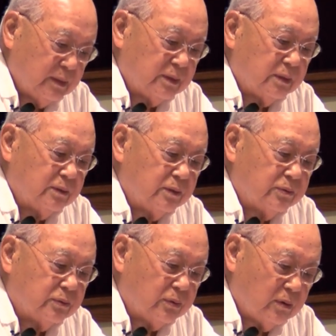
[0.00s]
is a
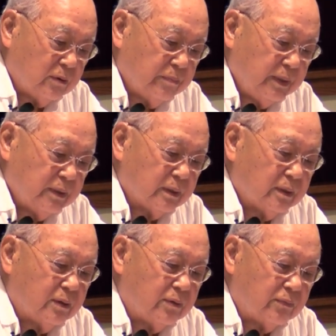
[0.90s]
disturbing
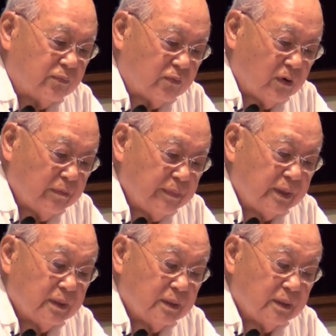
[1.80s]
and confirming